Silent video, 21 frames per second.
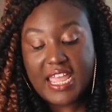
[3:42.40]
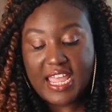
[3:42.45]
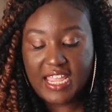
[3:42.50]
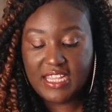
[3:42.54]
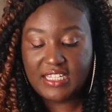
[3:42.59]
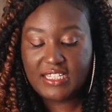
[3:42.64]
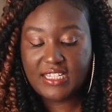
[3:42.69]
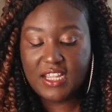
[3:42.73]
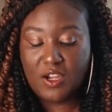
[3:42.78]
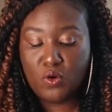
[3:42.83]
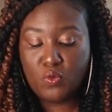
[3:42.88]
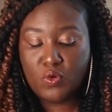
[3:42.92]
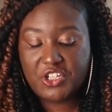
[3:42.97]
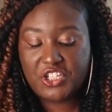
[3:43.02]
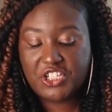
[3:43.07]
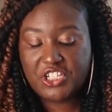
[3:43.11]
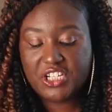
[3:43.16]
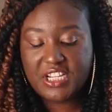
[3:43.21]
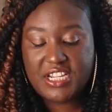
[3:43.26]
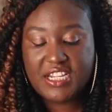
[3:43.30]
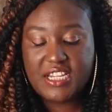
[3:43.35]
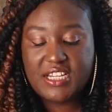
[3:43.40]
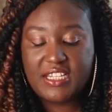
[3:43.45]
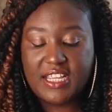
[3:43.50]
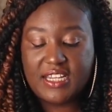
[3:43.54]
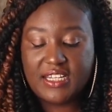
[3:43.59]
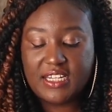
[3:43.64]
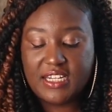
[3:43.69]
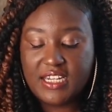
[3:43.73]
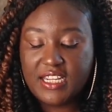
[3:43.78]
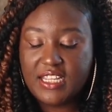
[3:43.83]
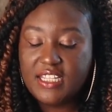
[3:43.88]
and tell Rashid
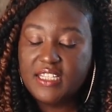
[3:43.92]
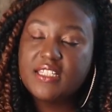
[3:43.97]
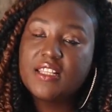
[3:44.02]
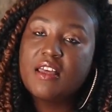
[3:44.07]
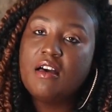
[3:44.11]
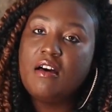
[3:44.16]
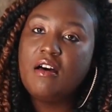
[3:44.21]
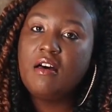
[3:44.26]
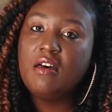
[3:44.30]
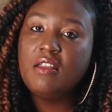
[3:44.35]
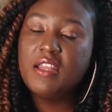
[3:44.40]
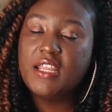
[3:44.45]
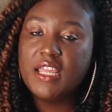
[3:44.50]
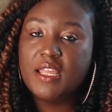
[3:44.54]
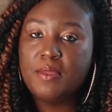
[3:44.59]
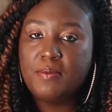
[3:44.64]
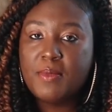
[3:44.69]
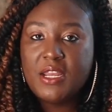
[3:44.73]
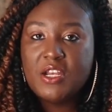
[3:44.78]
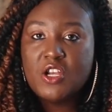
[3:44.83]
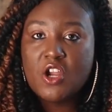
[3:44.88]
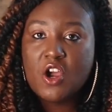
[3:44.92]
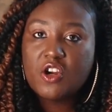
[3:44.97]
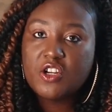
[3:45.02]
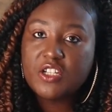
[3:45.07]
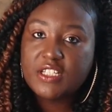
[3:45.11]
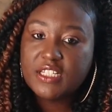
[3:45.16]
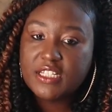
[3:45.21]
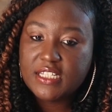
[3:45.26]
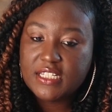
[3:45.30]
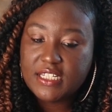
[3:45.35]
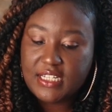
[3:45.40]
that Denise called him a
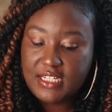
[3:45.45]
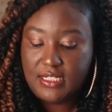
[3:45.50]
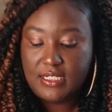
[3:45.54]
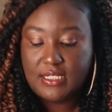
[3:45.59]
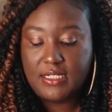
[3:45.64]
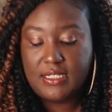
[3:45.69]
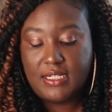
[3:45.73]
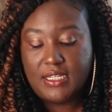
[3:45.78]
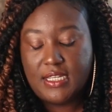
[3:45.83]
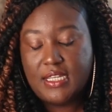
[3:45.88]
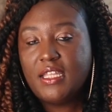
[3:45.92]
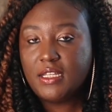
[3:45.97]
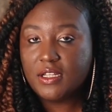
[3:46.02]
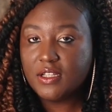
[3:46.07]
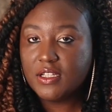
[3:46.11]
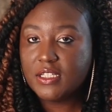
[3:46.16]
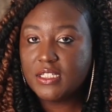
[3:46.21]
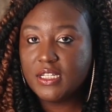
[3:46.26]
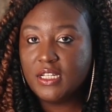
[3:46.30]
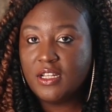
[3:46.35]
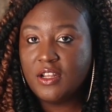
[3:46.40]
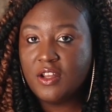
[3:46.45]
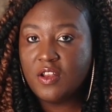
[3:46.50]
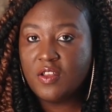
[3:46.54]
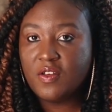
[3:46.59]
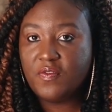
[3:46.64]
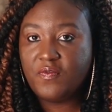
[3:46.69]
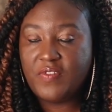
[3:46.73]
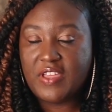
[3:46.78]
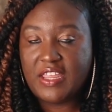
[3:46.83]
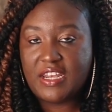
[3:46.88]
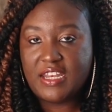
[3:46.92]
narcissist. He looks a little
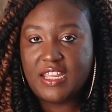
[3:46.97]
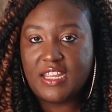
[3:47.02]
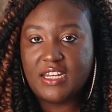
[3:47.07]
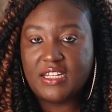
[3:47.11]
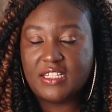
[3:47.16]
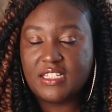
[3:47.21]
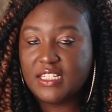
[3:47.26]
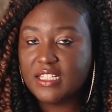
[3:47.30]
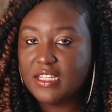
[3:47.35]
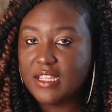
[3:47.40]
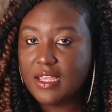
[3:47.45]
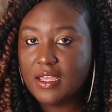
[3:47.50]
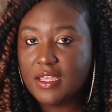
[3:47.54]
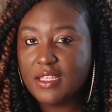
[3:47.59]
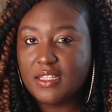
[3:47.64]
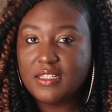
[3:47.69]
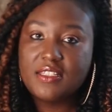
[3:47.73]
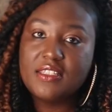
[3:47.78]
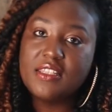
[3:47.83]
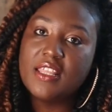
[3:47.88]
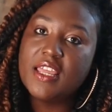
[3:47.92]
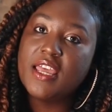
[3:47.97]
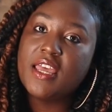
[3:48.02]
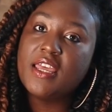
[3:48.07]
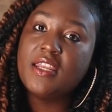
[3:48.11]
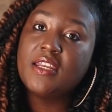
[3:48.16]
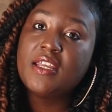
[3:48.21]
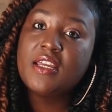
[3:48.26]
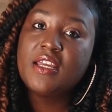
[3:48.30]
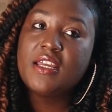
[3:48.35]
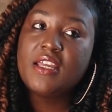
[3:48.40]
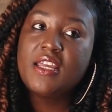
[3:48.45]
offended and says
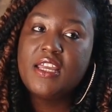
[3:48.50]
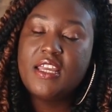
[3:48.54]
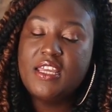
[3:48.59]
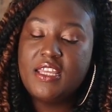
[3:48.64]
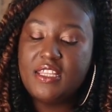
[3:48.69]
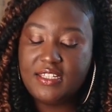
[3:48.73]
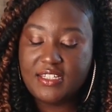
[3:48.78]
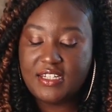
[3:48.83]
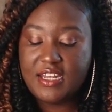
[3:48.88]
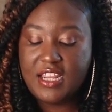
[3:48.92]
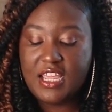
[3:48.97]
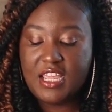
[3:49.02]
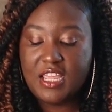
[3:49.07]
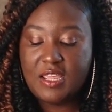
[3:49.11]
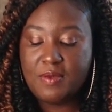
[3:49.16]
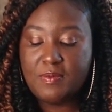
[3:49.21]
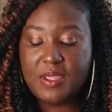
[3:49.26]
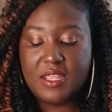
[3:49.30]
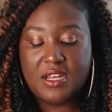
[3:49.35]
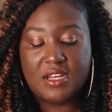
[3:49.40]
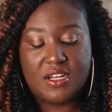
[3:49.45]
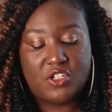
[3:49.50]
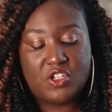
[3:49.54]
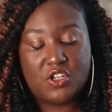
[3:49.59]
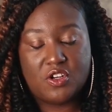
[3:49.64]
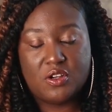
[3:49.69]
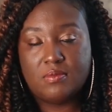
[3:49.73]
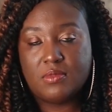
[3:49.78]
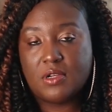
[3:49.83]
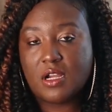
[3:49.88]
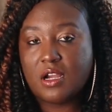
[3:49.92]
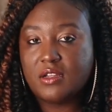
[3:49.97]
that his name and the
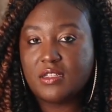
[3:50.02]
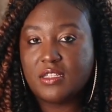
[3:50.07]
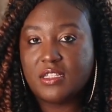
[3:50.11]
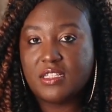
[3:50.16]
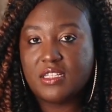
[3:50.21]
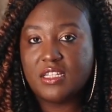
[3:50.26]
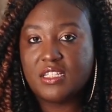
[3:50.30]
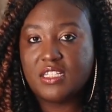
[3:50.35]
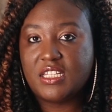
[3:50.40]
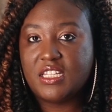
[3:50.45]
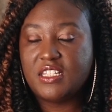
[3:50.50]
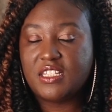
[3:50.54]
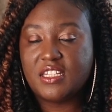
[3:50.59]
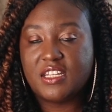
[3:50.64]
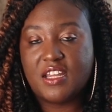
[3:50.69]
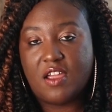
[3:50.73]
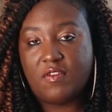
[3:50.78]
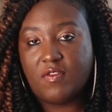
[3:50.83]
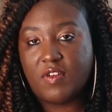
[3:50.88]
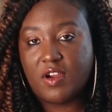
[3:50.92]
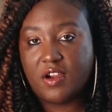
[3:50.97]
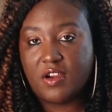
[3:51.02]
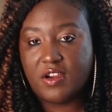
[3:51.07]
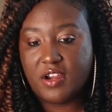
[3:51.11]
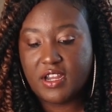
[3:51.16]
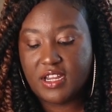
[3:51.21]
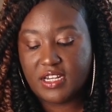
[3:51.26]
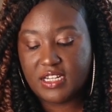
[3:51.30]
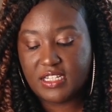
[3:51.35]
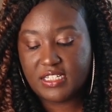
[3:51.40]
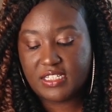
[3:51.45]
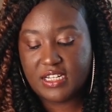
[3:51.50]
term narcissist he's never heard
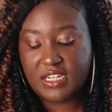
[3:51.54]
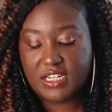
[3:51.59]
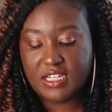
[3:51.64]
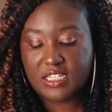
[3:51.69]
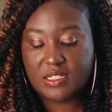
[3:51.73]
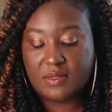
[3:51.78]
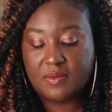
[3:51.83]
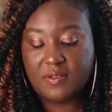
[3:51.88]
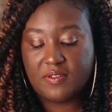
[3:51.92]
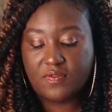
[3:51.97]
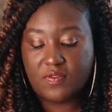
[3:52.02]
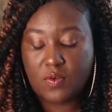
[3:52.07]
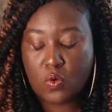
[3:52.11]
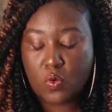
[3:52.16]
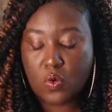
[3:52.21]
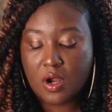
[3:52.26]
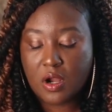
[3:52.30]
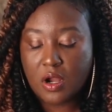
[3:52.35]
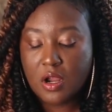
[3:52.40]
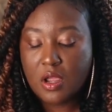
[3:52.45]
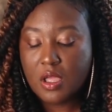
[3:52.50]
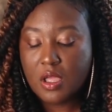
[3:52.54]
in a sentence before.